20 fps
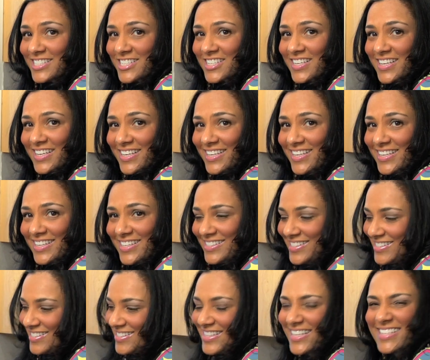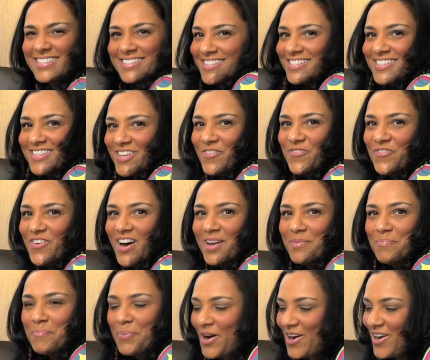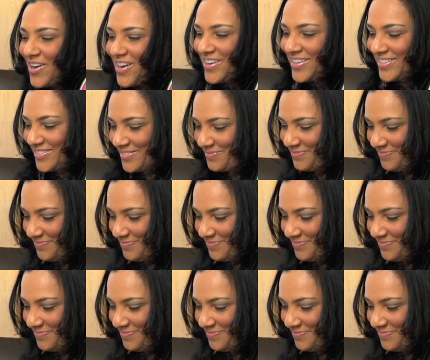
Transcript: cheese. This is the fun part.